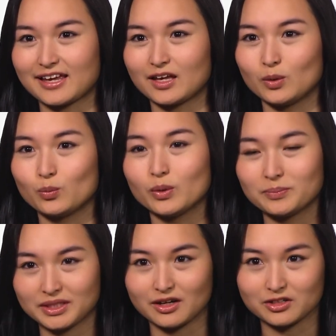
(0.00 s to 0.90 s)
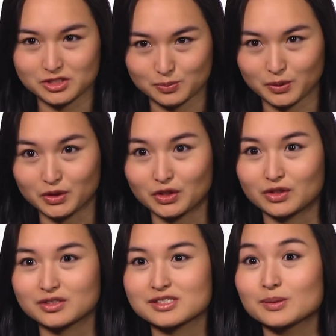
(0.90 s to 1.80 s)
a women
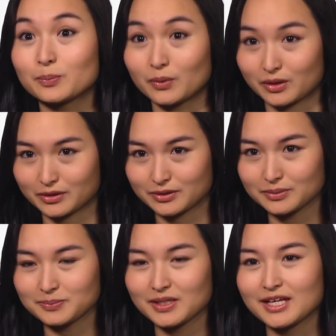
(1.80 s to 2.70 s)
entrepreneur support group.